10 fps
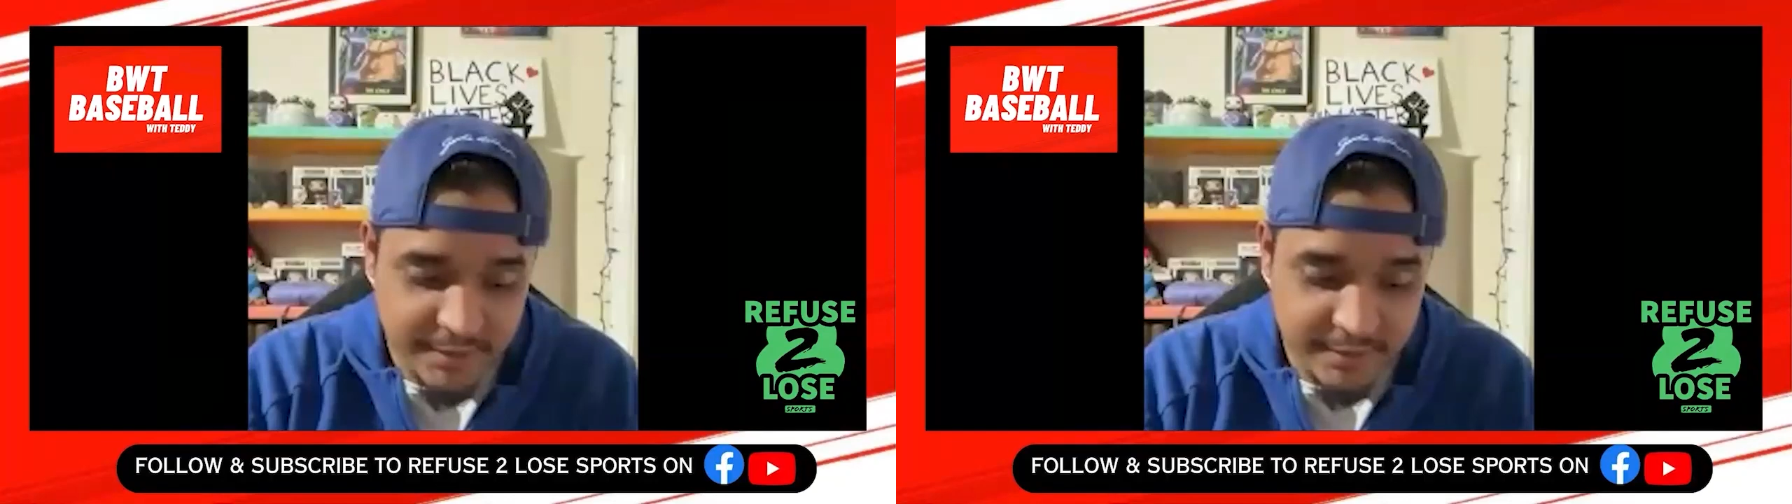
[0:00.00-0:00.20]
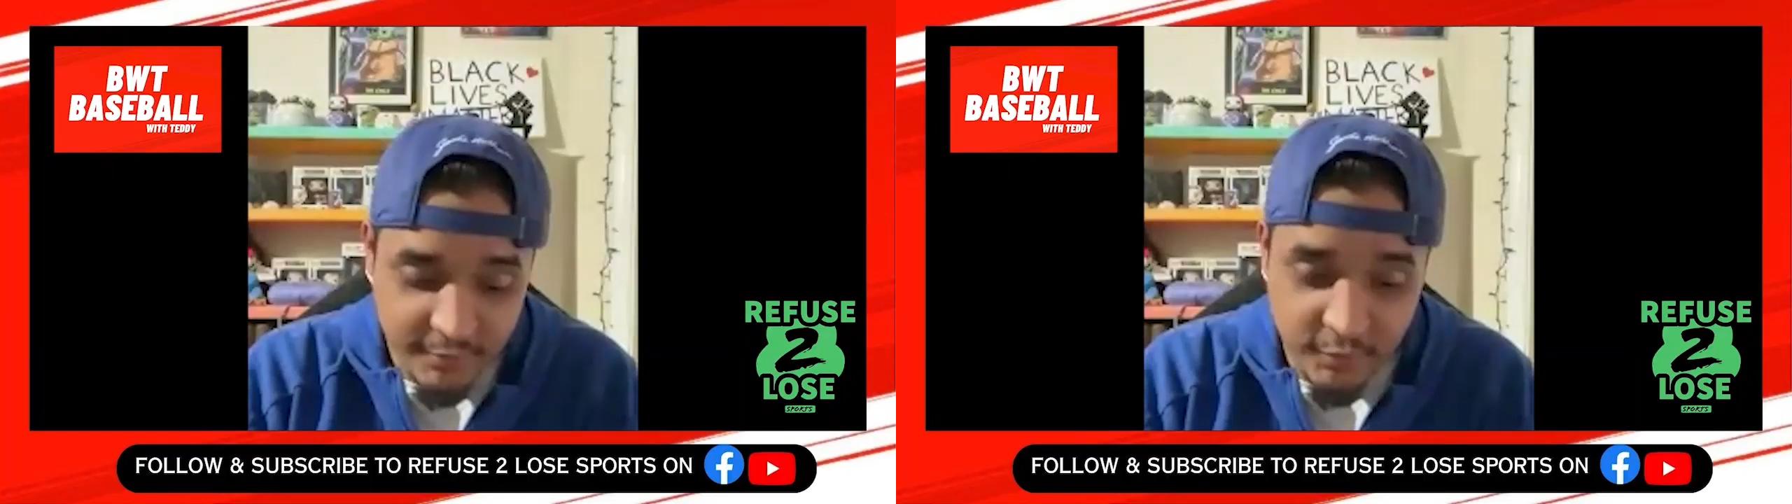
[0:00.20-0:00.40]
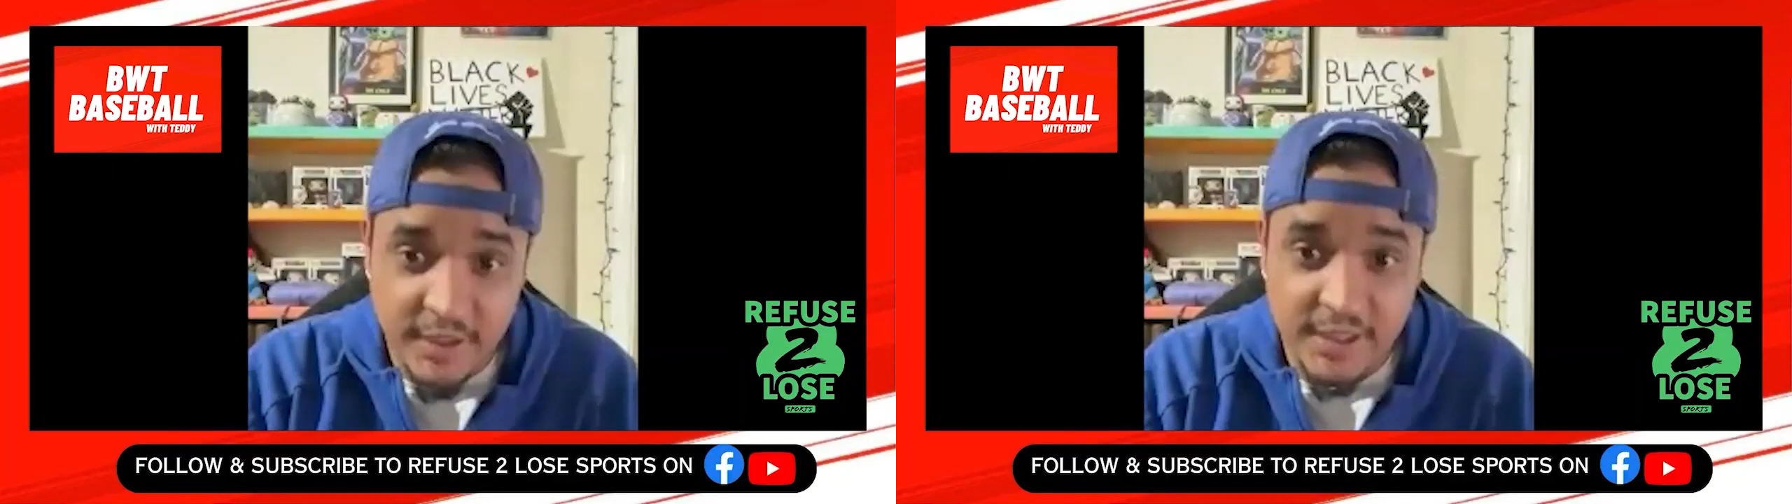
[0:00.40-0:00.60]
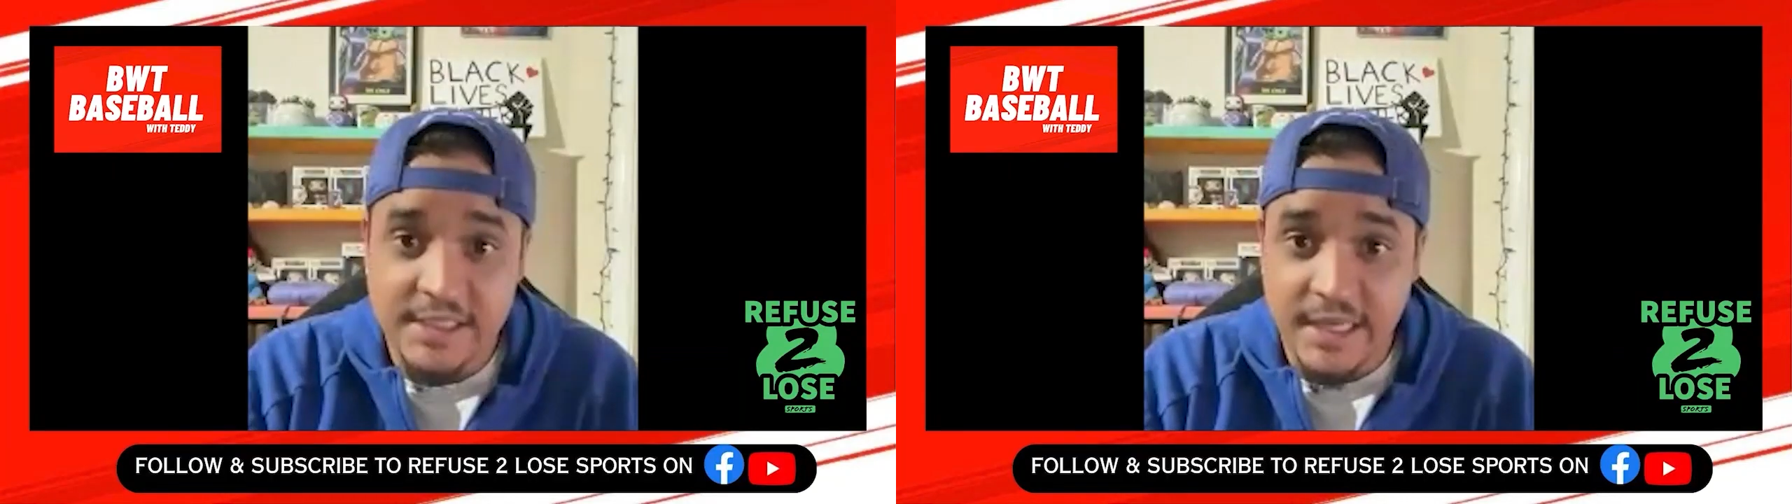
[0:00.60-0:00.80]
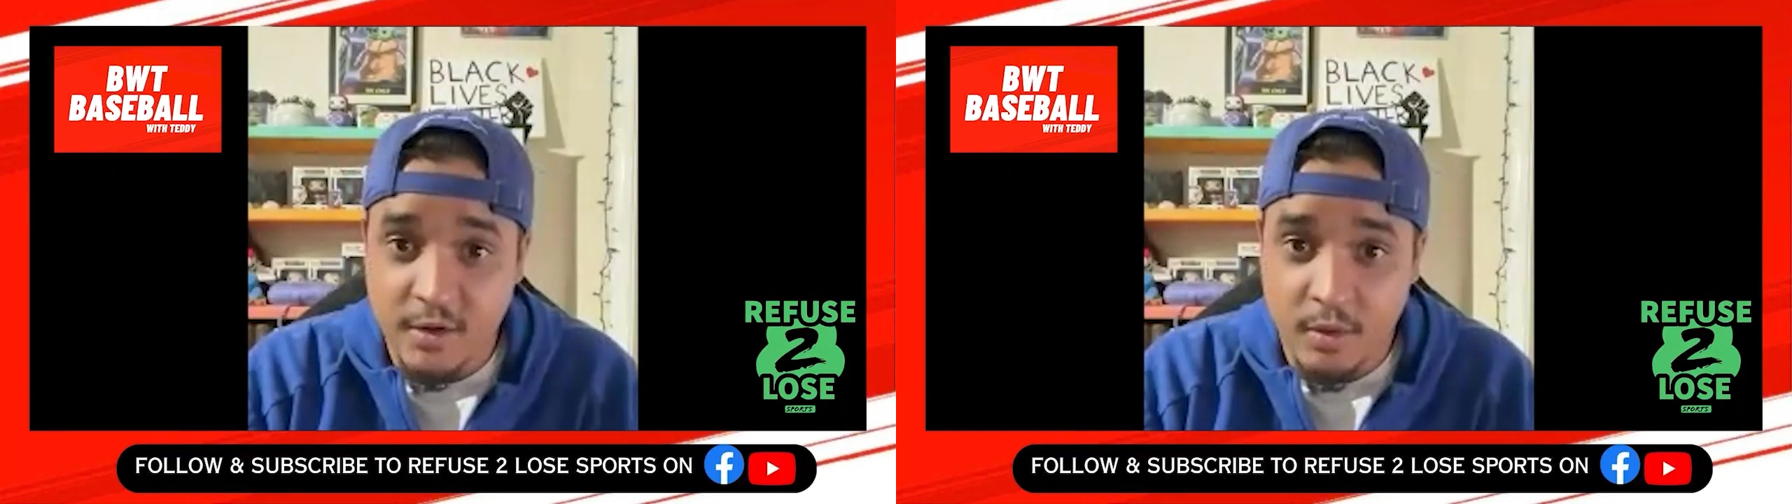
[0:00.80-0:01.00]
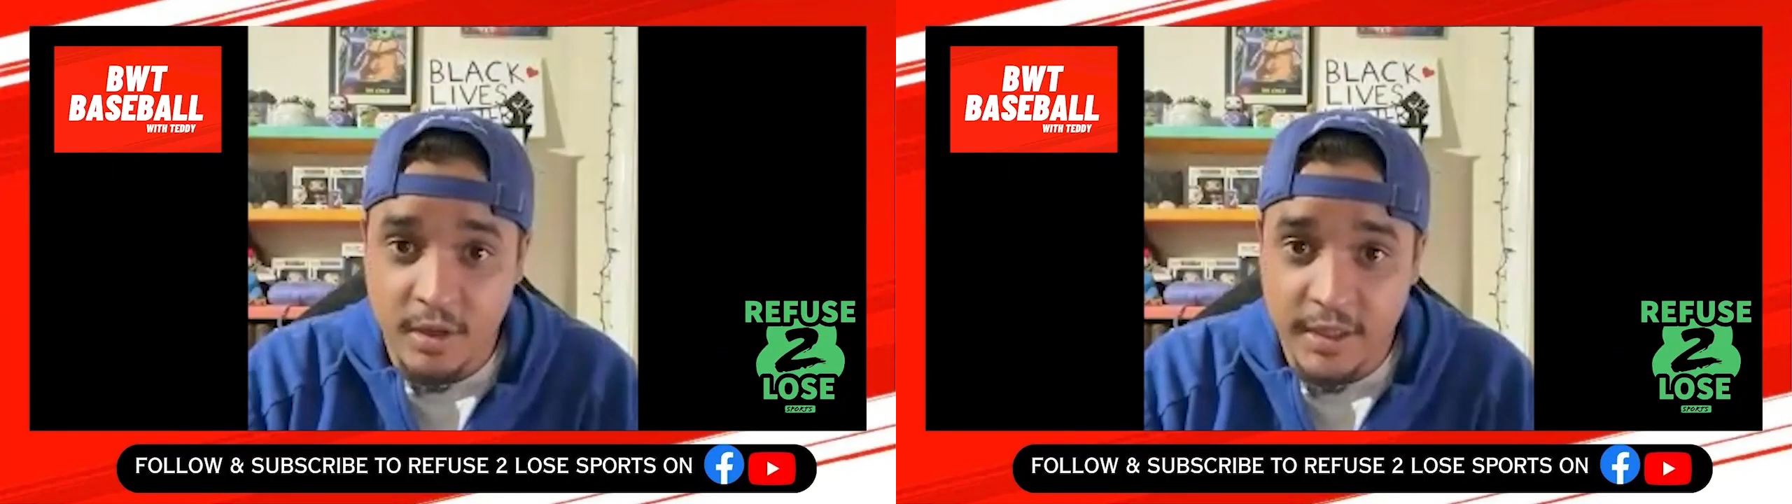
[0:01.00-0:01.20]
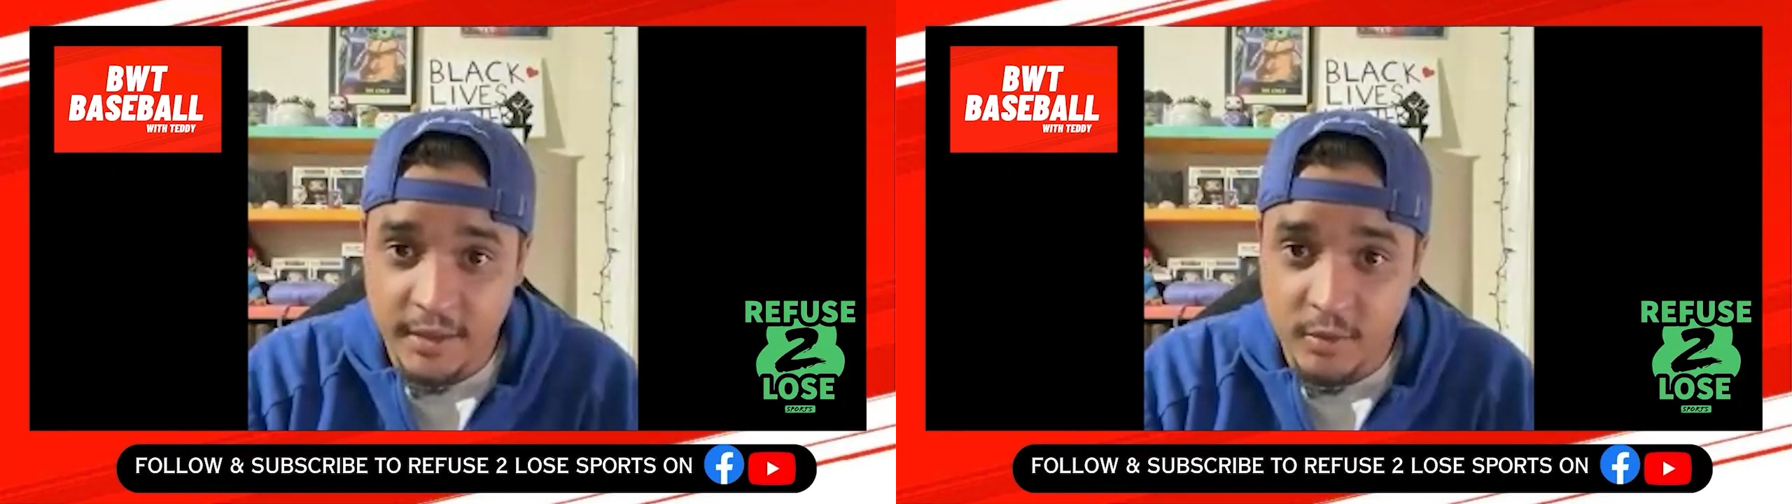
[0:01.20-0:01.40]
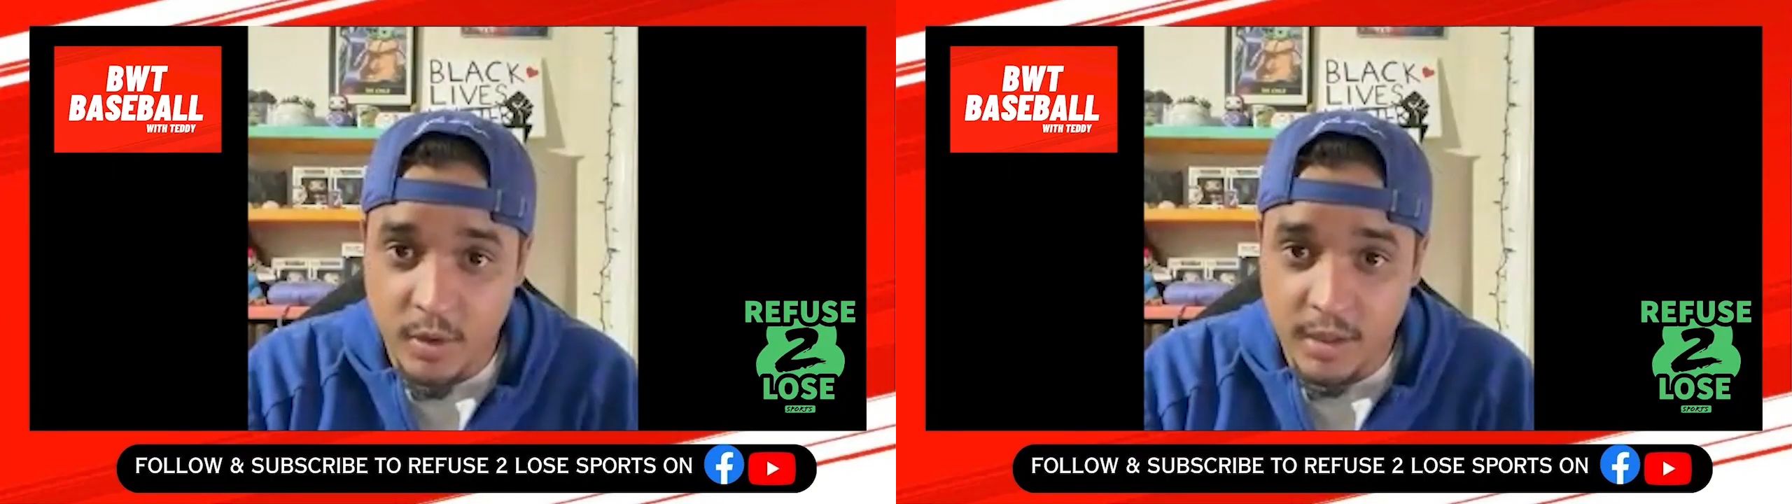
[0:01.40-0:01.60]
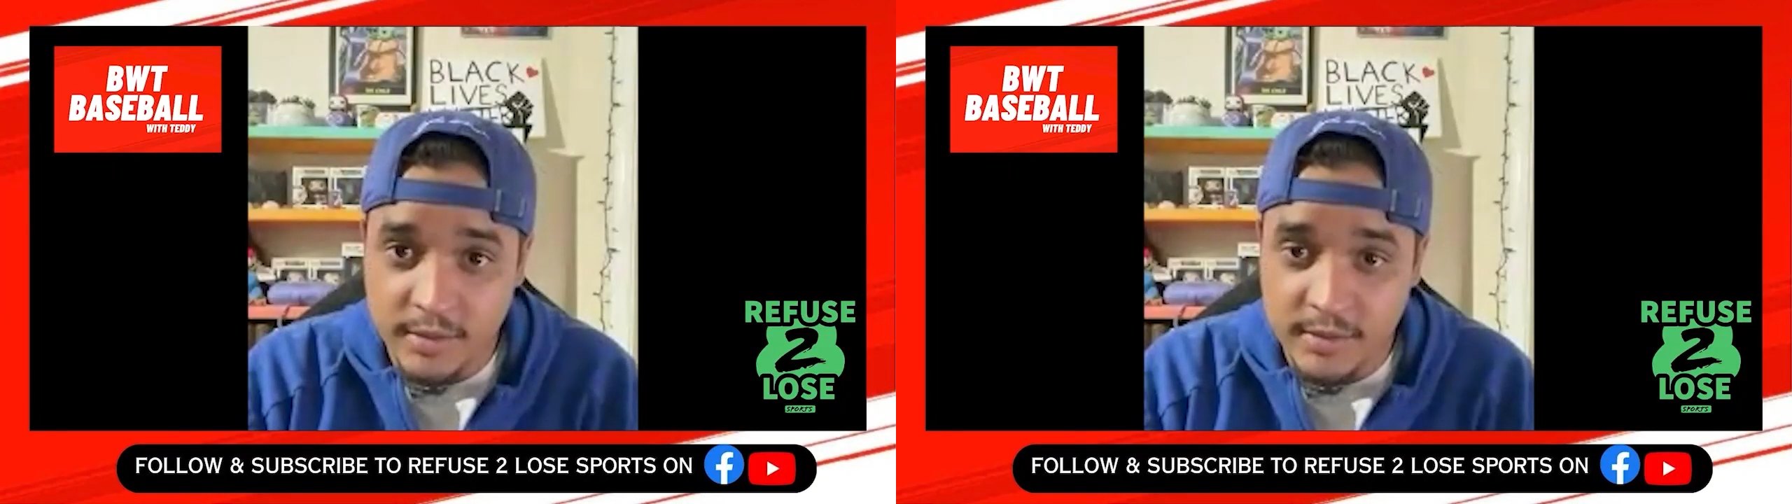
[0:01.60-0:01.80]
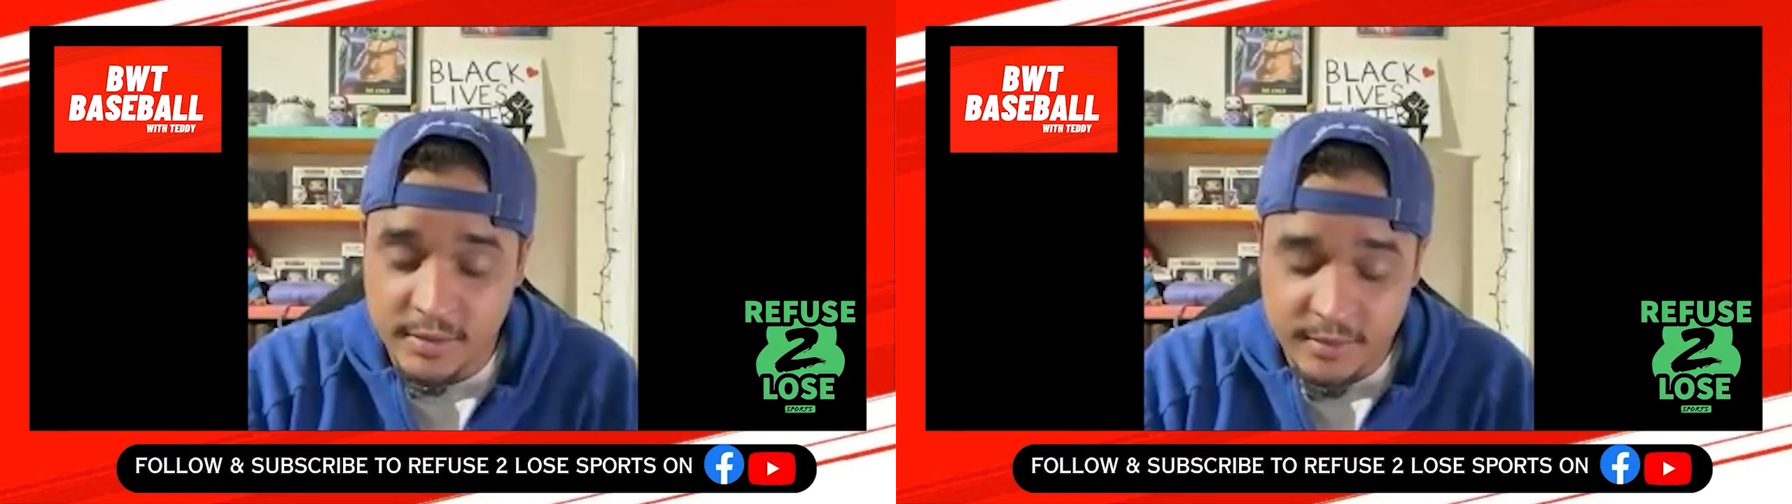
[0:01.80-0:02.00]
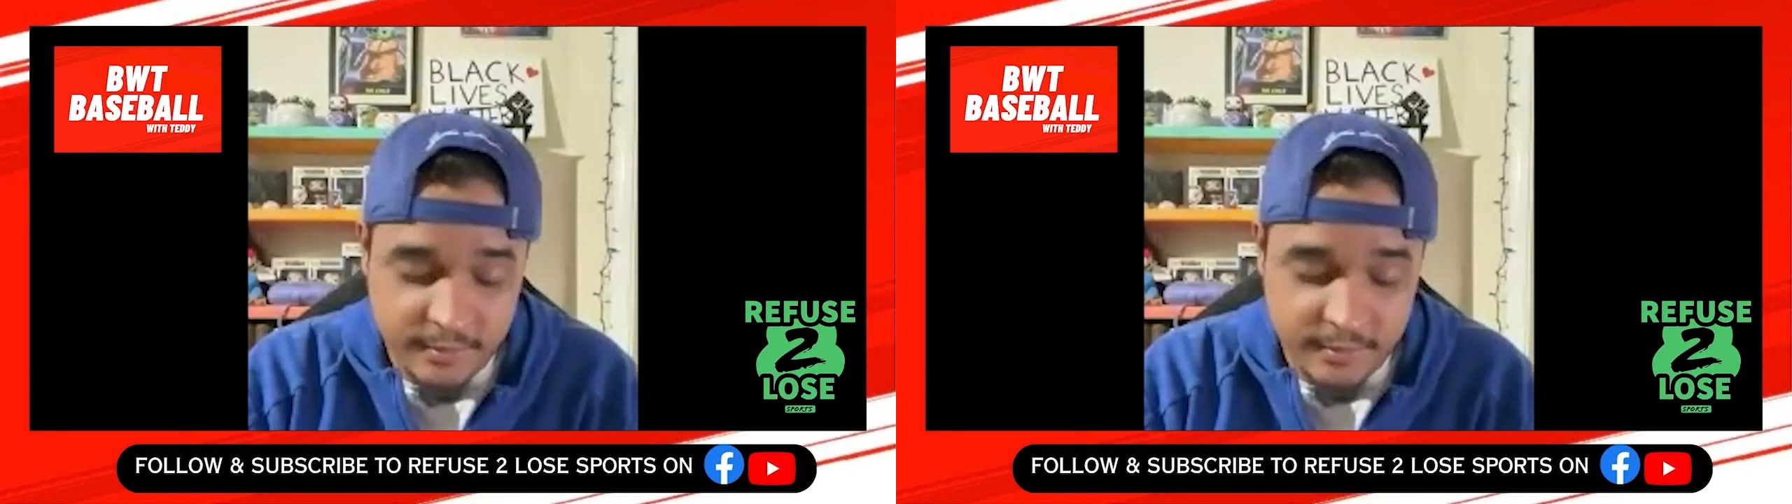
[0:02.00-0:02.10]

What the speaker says: you think Saquon had quads,